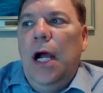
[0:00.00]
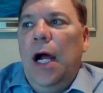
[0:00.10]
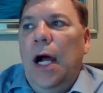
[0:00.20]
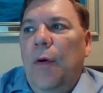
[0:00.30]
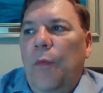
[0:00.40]

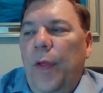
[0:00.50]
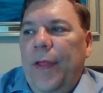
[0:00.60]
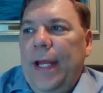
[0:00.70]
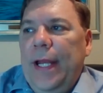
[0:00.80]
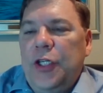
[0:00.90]
Uh,
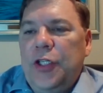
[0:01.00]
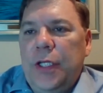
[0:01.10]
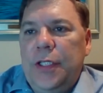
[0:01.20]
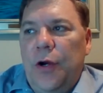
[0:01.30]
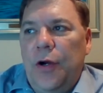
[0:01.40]
they'd
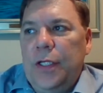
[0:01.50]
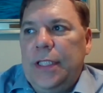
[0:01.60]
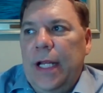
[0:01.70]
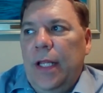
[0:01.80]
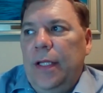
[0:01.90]
actually started
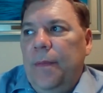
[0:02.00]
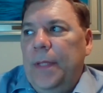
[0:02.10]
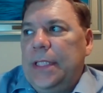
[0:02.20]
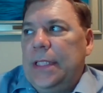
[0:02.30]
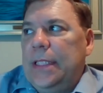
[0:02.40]
sailing the
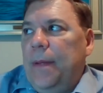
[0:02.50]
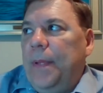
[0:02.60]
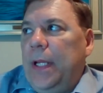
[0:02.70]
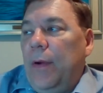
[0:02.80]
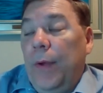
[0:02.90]
Mississippi.